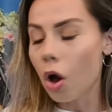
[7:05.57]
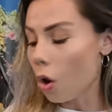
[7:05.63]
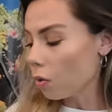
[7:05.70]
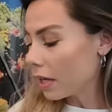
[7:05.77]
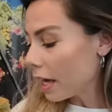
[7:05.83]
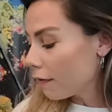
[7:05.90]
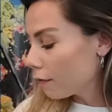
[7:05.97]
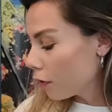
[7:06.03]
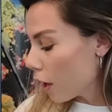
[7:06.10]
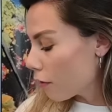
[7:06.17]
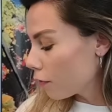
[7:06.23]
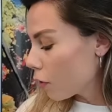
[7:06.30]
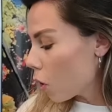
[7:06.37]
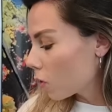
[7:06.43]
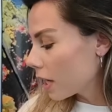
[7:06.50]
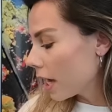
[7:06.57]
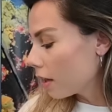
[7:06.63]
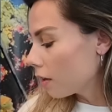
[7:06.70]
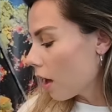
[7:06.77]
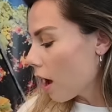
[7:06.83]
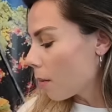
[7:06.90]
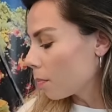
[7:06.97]
Okay, Fluff, okay,
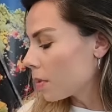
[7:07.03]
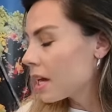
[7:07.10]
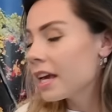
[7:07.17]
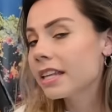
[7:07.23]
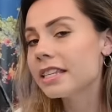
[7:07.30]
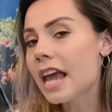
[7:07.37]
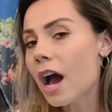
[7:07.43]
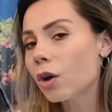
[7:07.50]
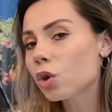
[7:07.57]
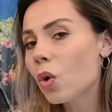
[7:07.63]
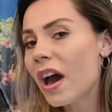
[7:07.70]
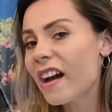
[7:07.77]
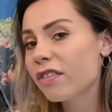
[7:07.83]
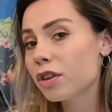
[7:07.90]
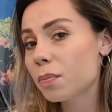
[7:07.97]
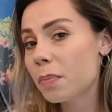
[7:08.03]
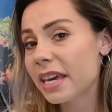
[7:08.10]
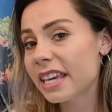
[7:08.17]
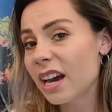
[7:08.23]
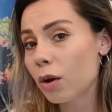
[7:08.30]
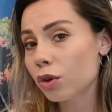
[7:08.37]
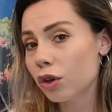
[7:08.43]
Llama, now you have to
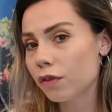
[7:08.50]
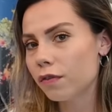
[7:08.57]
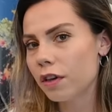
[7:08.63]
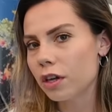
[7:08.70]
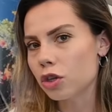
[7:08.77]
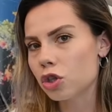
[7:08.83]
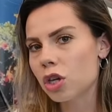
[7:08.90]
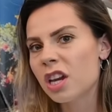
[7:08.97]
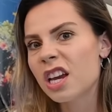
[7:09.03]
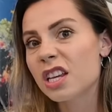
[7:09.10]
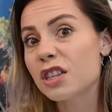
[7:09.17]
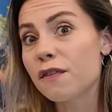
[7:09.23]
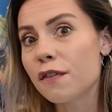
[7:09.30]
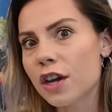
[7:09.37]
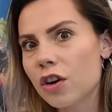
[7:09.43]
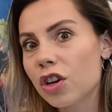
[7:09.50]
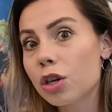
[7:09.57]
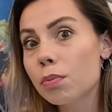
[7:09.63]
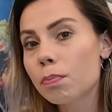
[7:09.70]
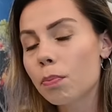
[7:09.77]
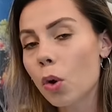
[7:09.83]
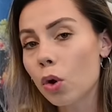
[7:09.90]
pick out your fish. It's very
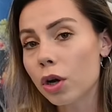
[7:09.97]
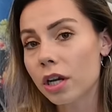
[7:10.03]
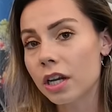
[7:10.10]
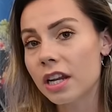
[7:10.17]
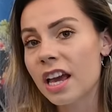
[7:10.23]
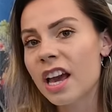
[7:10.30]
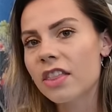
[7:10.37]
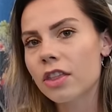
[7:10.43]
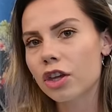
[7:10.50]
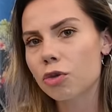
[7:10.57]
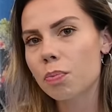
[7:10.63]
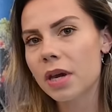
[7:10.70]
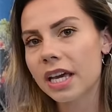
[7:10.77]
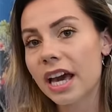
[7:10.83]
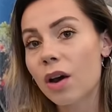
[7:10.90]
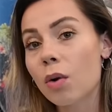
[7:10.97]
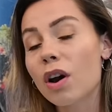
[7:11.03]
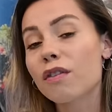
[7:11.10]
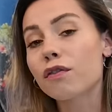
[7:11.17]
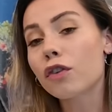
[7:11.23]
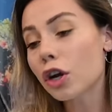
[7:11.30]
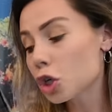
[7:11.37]
important that you pick out a
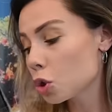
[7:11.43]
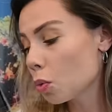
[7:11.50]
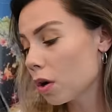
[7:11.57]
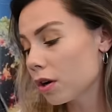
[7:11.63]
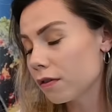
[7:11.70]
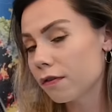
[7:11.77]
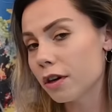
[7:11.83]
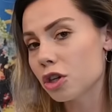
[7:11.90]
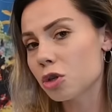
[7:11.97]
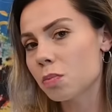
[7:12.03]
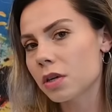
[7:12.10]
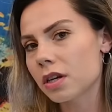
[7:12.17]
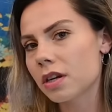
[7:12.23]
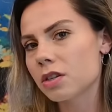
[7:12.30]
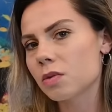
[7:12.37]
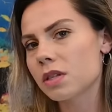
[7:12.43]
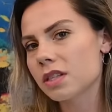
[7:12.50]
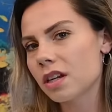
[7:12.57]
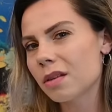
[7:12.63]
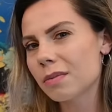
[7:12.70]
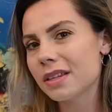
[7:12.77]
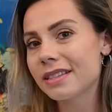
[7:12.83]
freshwater fish because we
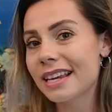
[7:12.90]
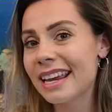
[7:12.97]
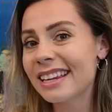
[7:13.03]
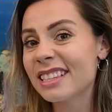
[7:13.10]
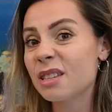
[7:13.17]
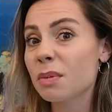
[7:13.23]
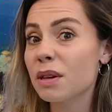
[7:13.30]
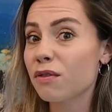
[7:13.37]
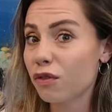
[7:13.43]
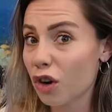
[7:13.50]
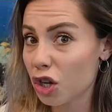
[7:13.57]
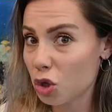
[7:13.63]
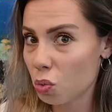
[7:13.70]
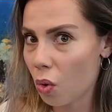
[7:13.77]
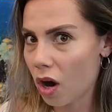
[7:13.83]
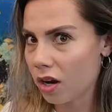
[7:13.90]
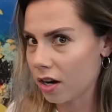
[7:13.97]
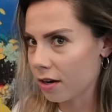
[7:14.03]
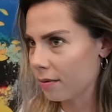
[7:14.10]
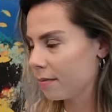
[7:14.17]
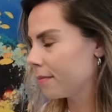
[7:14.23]
set up the tank to be freshwater.